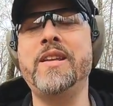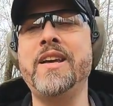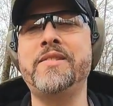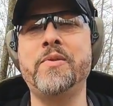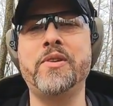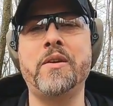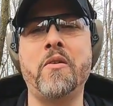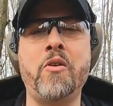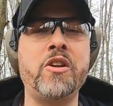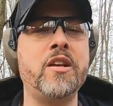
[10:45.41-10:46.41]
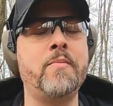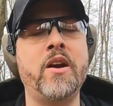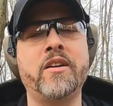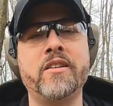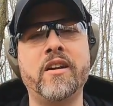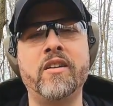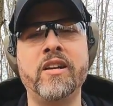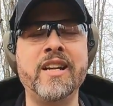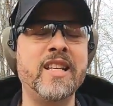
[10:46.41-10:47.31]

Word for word: test with the Hornady American Gunner.